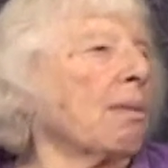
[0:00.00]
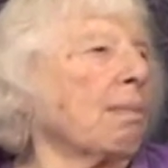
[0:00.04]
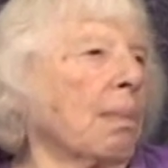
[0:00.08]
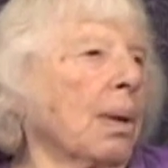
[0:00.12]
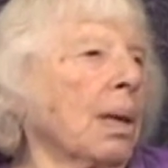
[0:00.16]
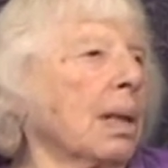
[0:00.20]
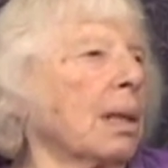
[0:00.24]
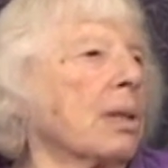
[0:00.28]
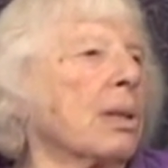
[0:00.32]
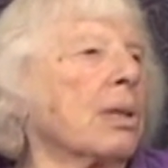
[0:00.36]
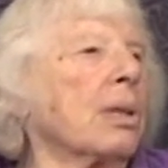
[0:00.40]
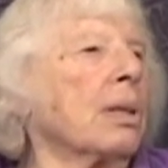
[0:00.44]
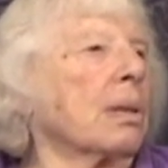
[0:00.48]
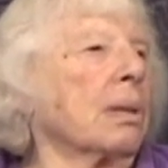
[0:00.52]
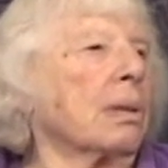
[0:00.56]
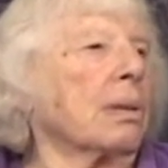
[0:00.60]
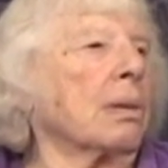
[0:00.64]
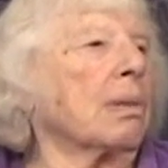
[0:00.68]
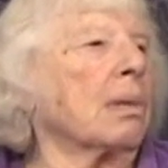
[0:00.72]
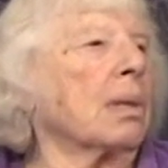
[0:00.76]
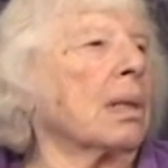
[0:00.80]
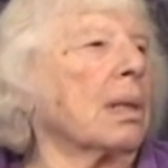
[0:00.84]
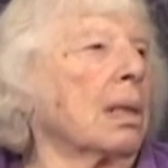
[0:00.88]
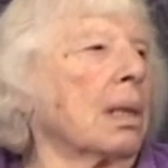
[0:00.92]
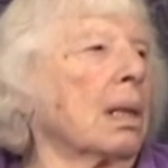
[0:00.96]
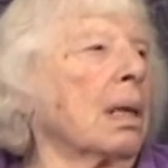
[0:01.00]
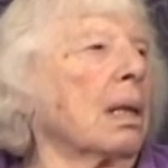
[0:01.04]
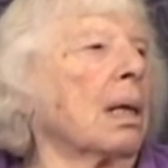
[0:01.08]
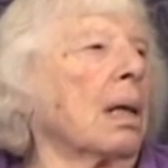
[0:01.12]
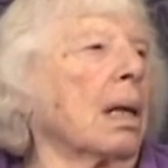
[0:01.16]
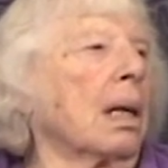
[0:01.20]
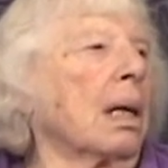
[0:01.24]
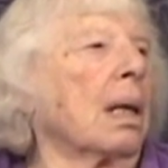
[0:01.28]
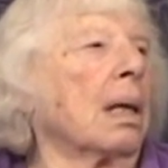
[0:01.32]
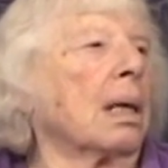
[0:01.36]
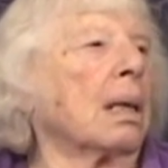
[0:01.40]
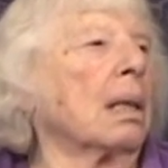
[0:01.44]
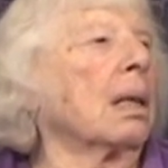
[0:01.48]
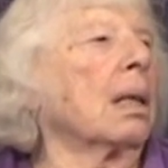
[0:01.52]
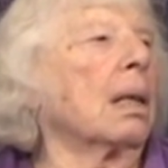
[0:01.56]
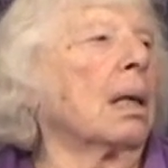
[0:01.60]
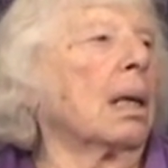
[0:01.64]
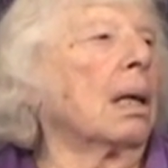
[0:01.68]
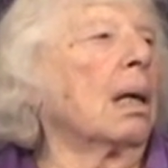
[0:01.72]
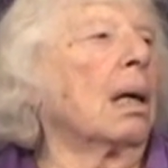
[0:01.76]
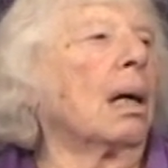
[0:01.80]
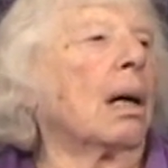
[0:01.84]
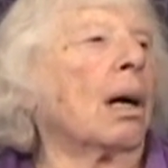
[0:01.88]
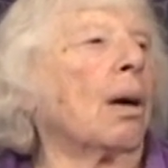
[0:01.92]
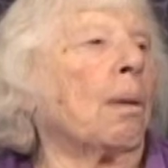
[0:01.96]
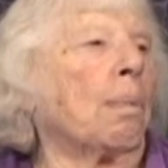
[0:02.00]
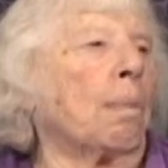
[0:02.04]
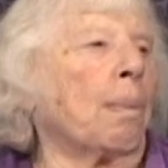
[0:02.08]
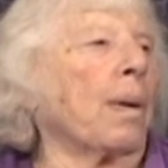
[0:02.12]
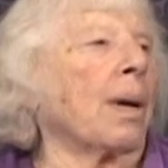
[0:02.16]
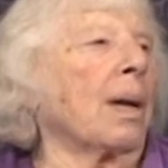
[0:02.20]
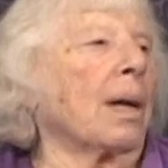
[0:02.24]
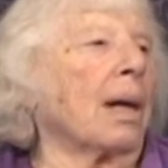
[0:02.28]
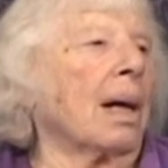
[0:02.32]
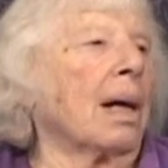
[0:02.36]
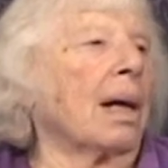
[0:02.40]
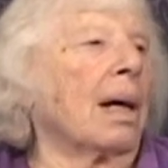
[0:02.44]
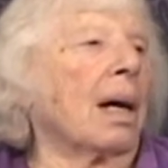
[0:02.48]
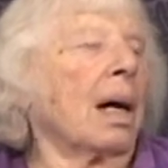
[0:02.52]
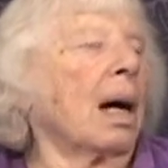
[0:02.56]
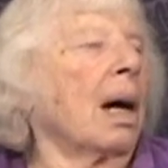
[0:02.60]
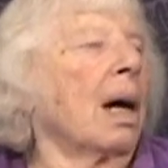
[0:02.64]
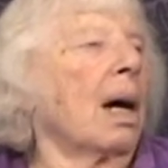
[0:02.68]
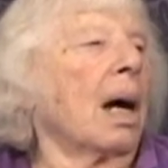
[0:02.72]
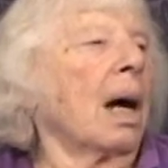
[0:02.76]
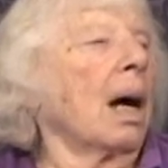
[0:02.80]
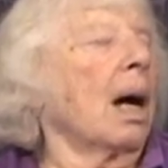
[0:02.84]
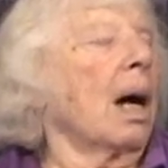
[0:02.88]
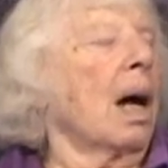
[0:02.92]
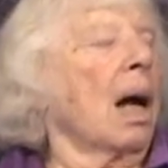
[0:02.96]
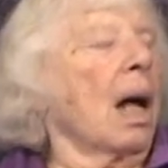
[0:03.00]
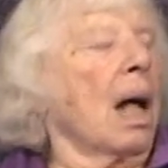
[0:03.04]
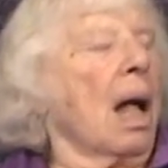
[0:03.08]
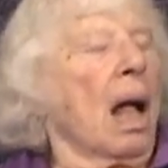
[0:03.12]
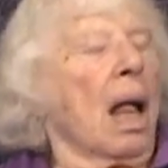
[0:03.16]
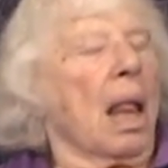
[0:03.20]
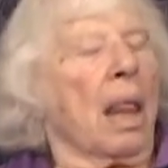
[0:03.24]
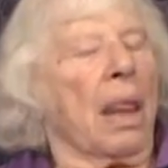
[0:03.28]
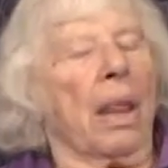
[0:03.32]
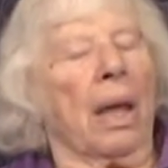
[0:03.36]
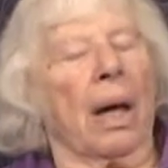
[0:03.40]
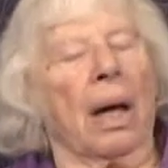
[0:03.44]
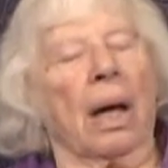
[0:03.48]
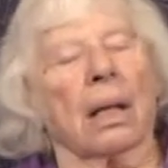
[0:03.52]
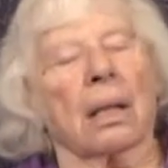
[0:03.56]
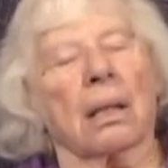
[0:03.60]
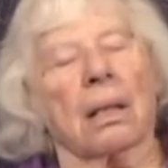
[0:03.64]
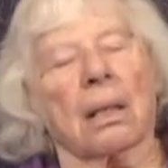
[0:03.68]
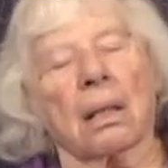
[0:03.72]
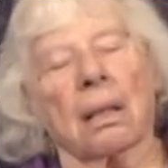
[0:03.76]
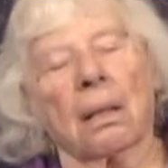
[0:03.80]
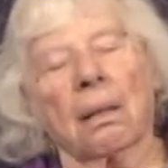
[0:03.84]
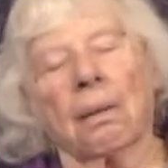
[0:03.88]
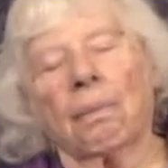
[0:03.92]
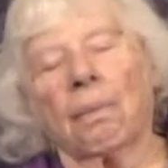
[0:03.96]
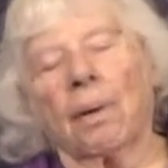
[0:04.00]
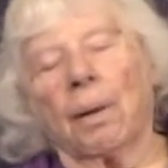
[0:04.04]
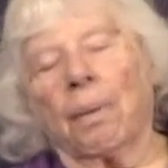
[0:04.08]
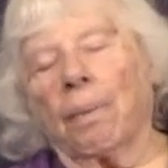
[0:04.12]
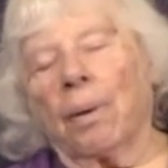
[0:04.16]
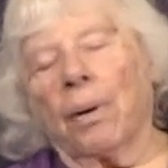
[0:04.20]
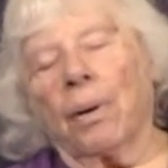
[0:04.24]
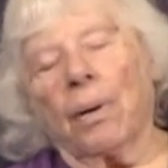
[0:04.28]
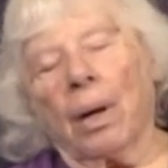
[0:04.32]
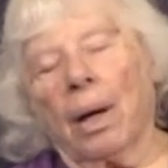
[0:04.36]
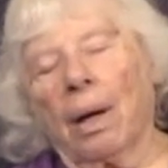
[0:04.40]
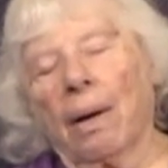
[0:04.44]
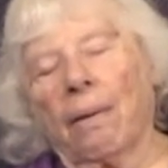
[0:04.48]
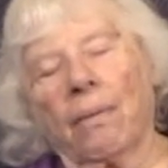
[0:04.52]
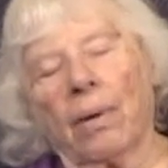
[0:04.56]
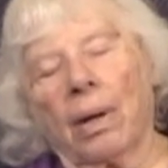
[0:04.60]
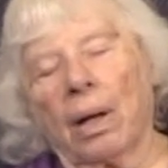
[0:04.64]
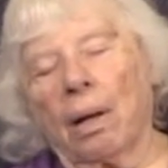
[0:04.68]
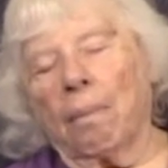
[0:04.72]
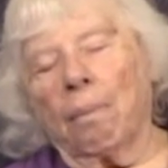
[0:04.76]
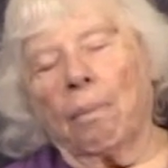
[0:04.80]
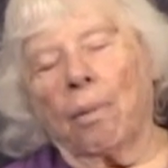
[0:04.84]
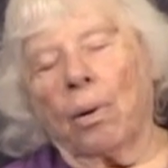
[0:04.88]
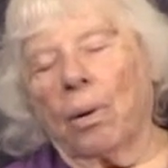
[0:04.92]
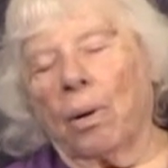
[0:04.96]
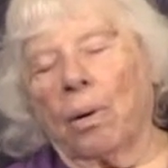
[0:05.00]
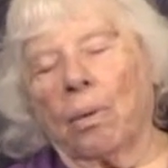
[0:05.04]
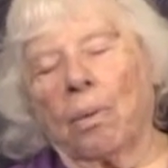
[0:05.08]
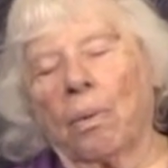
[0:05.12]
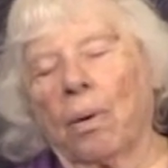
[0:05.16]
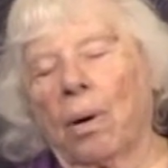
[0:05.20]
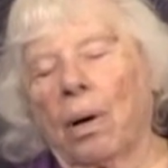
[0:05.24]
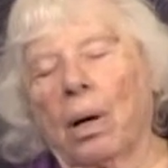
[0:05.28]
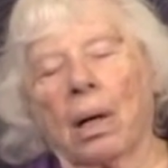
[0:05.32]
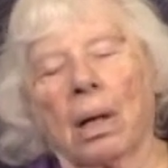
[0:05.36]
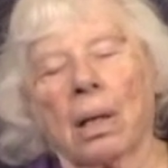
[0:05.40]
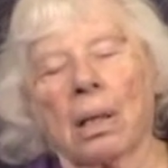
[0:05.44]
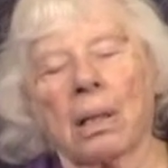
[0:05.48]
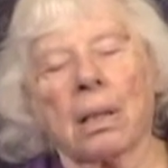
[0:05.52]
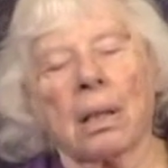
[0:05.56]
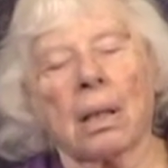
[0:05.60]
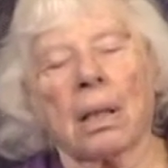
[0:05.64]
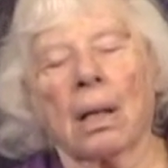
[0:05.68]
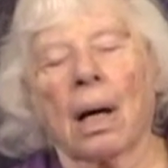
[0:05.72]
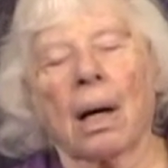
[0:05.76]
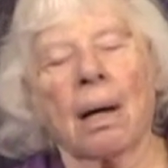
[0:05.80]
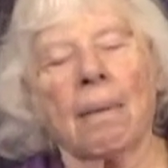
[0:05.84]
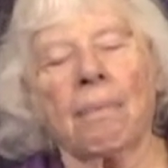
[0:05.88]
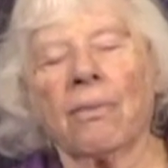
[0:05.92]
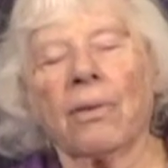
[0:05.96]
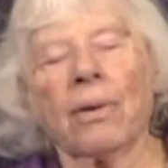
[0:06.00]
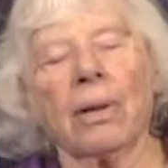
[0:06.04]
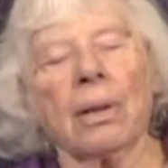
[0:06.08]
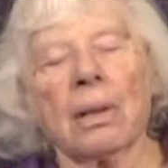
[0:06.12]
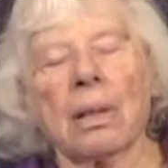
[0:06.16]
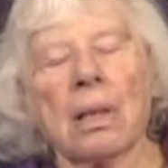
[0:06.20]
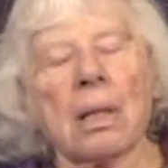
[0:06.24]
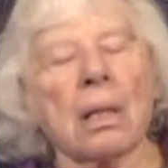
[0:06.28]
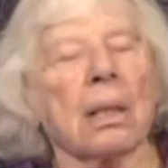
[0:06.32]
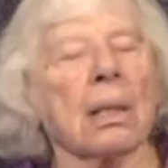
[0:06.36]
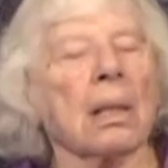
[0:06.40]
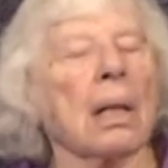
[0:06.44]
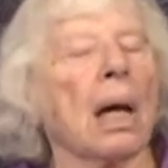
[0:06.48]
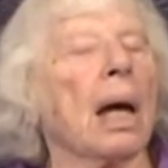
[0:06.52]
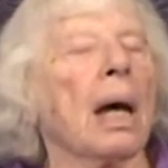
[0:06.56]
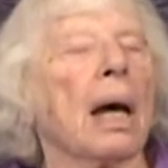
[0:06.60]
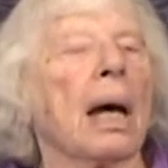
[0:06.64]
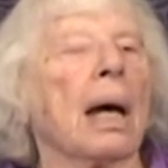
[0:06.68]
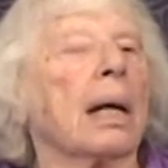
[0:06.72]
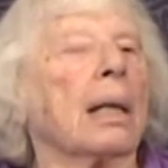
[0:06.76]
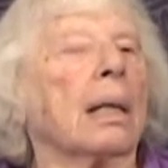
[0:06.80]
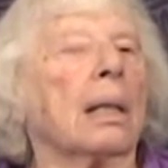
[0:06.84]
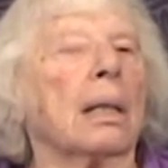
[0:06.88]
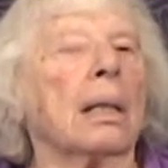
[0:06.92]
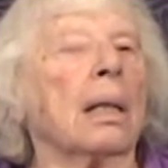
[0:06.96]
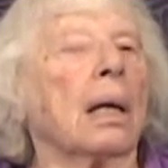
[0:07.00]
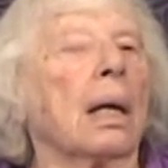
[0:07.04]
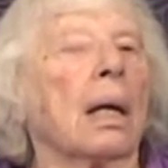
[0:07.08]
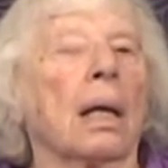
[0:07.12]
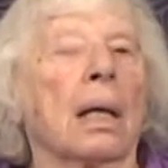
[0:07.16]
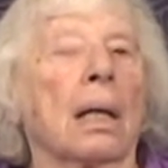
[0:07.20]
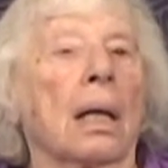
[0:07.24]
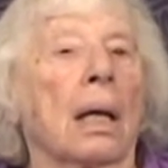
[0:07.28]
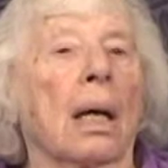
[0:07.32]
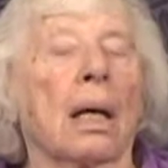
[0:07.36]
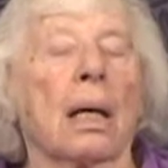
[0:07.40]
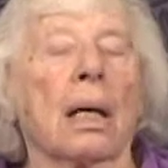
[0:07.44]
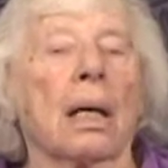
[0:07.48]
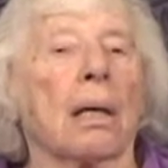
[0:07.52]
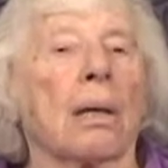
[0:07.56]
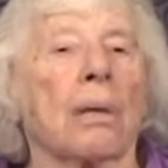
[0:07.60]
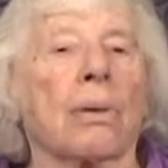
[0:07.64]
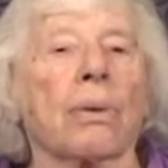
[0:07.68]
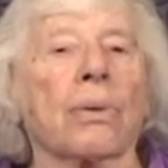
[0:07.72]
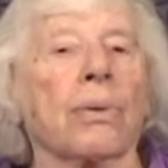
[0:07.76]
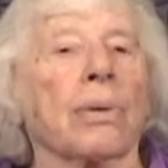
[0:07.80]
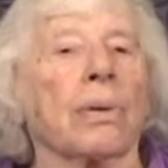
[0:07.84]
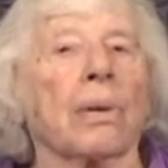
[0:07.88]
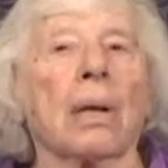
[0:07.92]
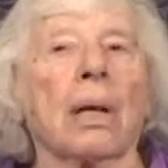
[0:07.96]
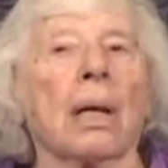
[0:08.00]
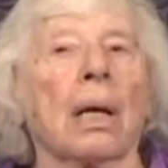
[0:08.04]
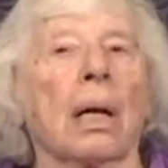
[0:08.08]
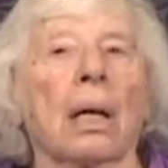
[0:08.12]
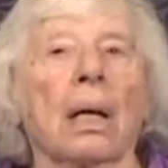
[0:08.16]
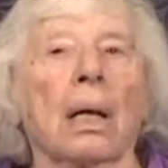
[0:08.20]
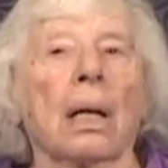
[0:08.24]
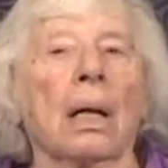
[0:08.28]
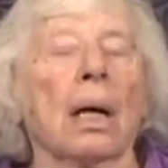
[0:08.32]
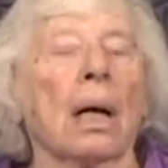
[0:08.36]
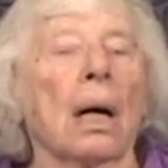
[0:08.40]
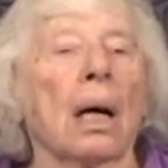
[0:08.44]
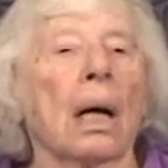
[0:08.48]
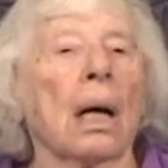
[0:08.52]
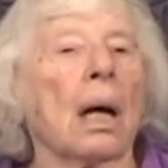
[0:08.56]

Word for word: of my children are hoping that we won't have any more wars. And I'm very sad at eighty-three